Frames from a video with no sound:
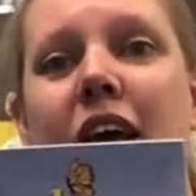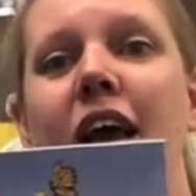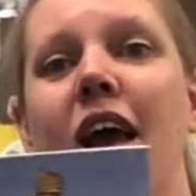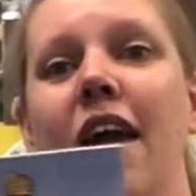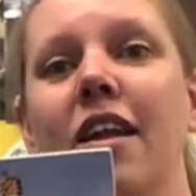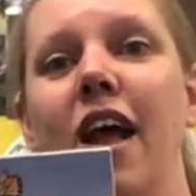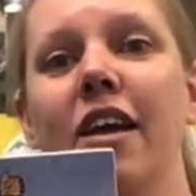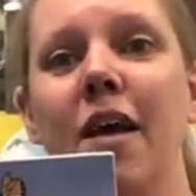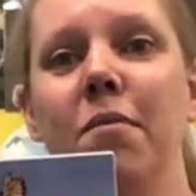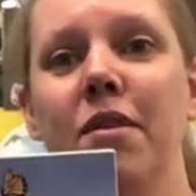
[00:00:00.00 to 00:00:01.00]
And a lot of
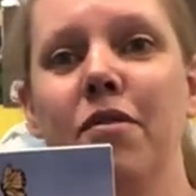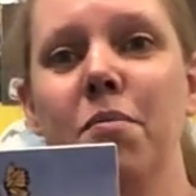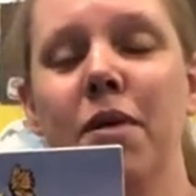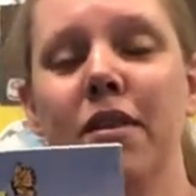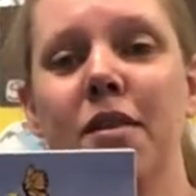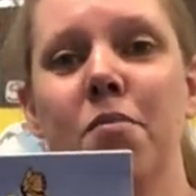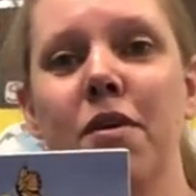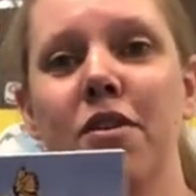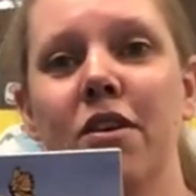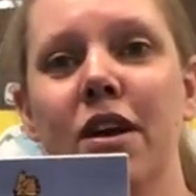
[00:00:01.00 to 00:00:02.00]
times if we pick them
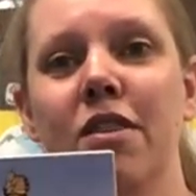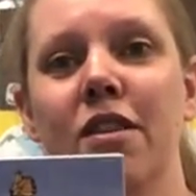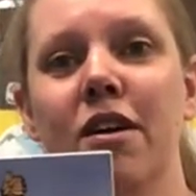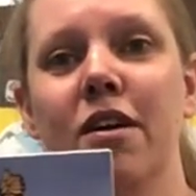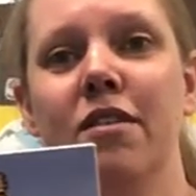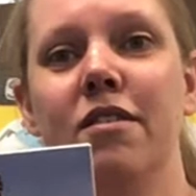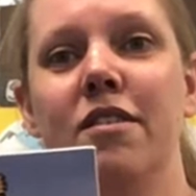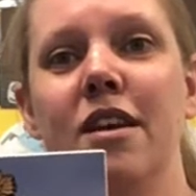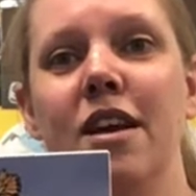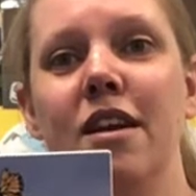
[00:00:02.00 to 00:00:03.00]
when they're in their
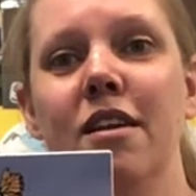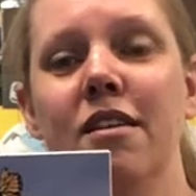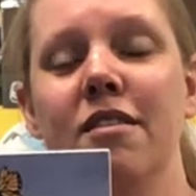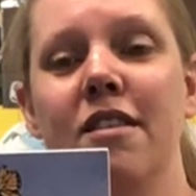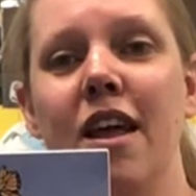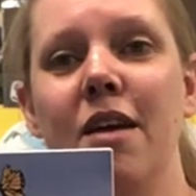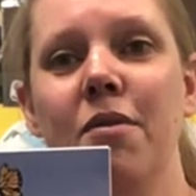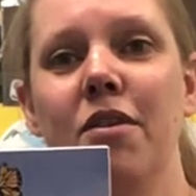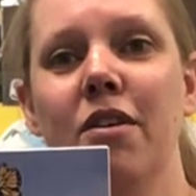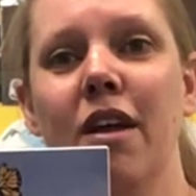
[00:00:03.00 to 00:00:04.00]
seed state,
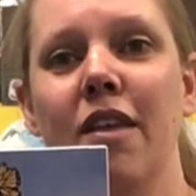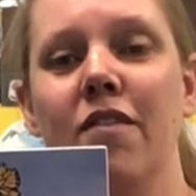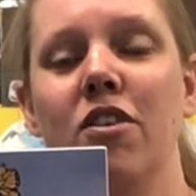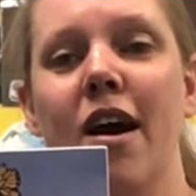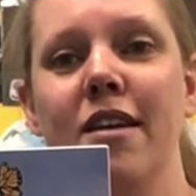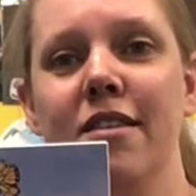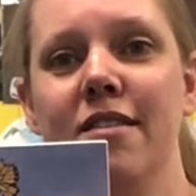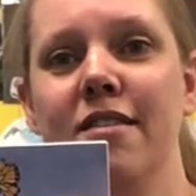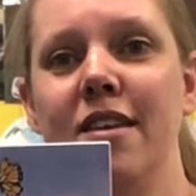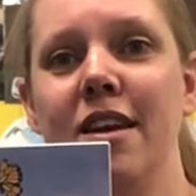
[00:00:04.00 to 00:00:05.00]
when they've gone to
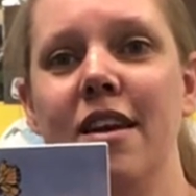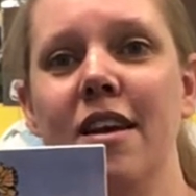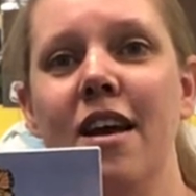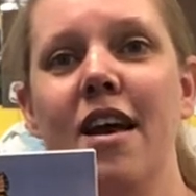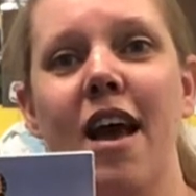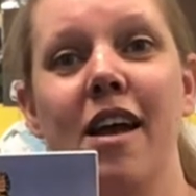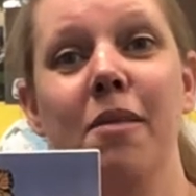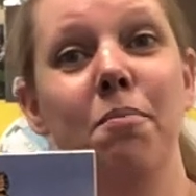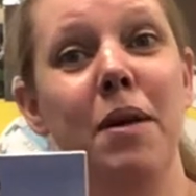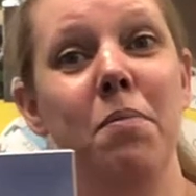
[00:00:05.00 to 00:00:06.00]
seed,
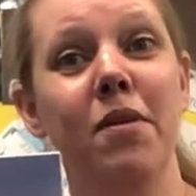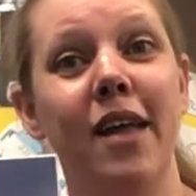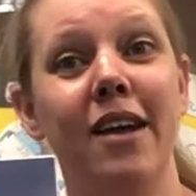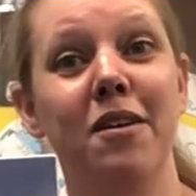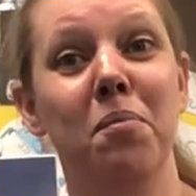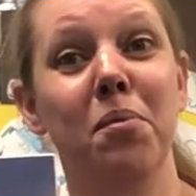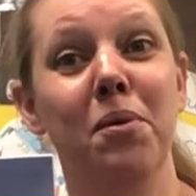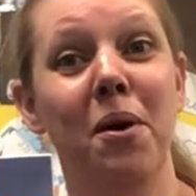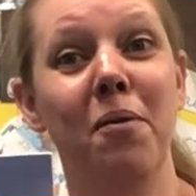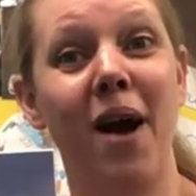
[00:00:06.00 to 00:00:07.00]
and people like to
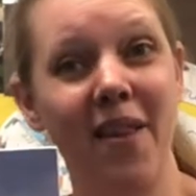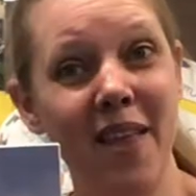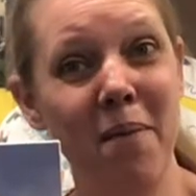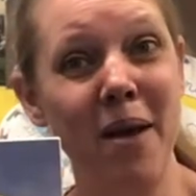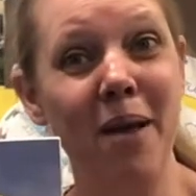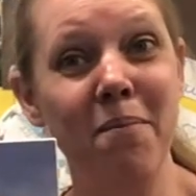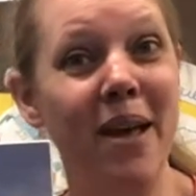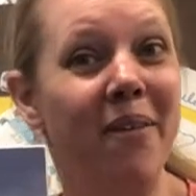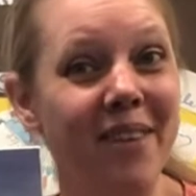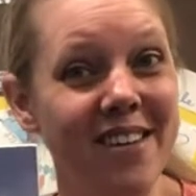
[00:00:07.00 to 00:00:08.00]
blow on them and
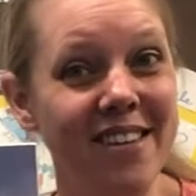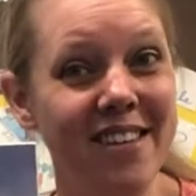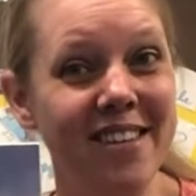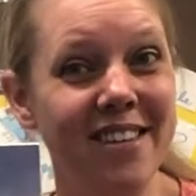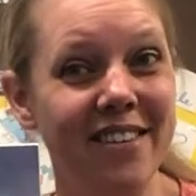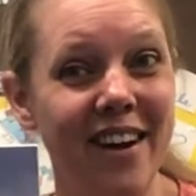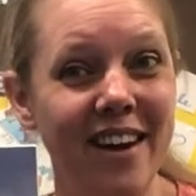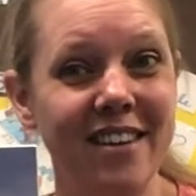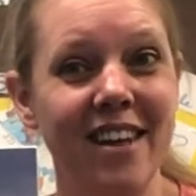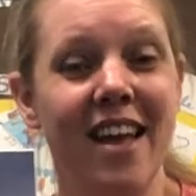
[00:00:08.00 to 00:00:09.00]
make wishes,
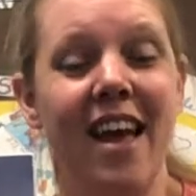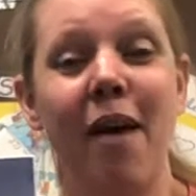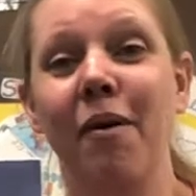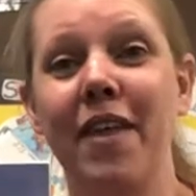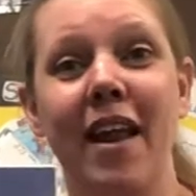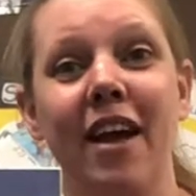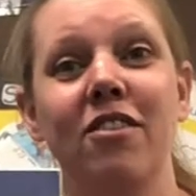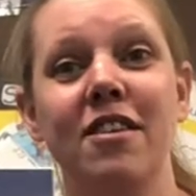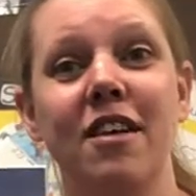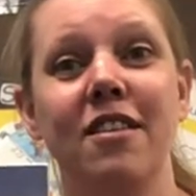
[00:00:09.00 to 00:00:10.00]
right? And what that
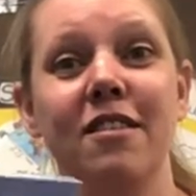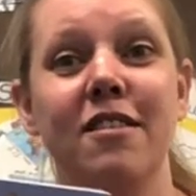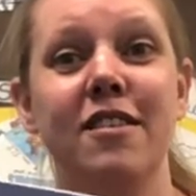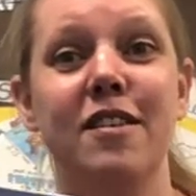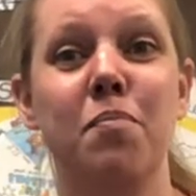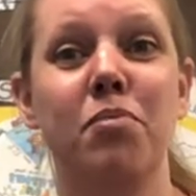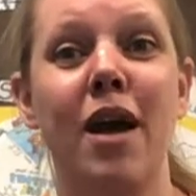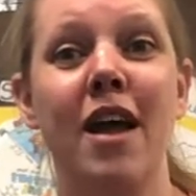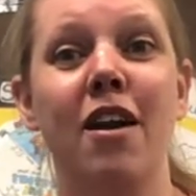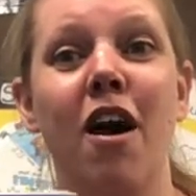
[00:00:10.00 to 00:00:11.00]
actually does is
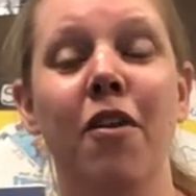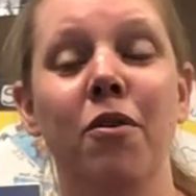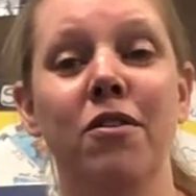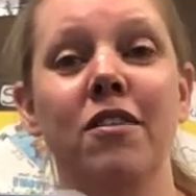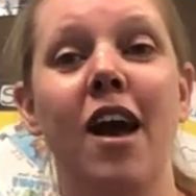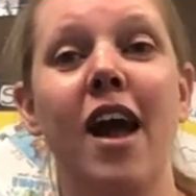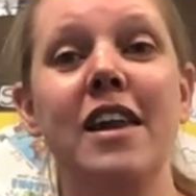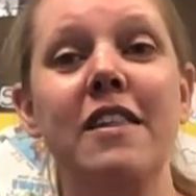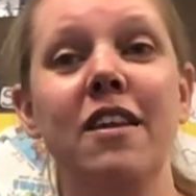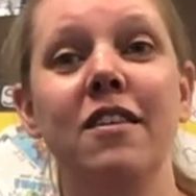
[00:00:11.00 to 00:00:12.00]
spread all those
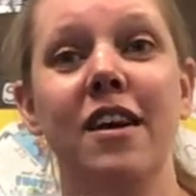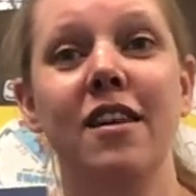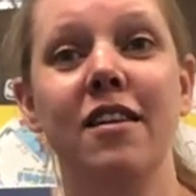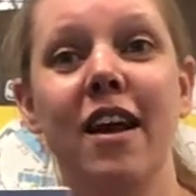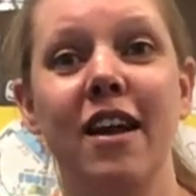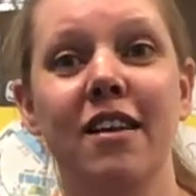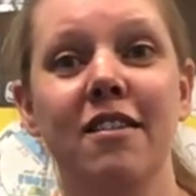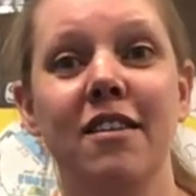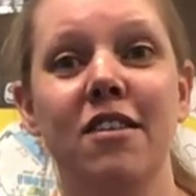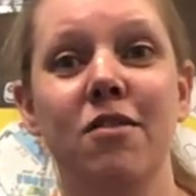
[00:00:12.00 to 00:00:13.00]
tiny little dandelion
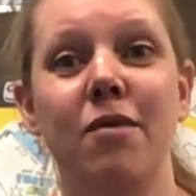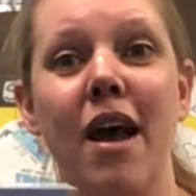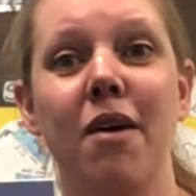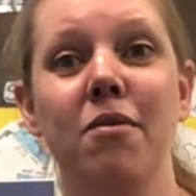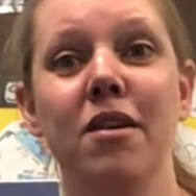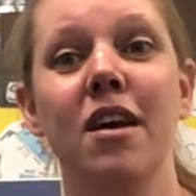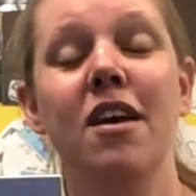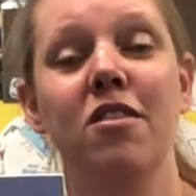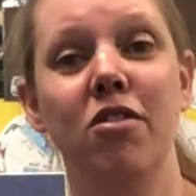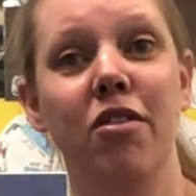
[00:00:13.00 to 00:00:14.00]
seeds around
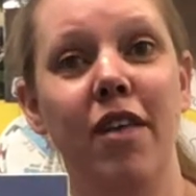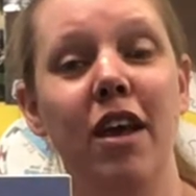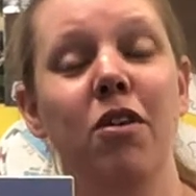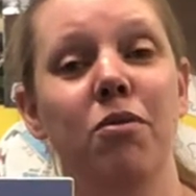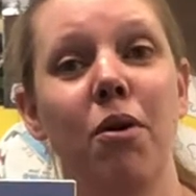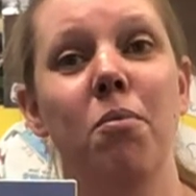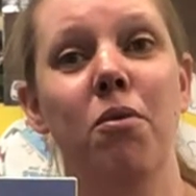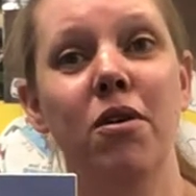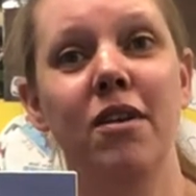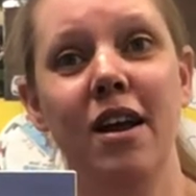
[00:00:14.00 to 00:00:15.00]
so that they can grow
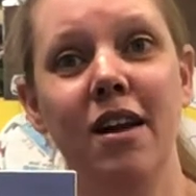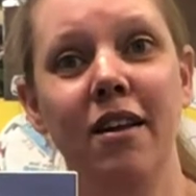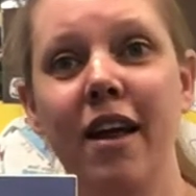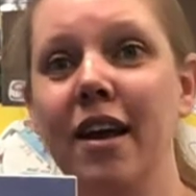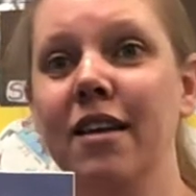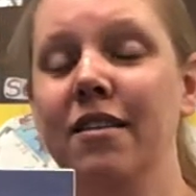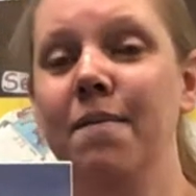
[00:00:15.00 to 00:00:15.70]
more dandelions.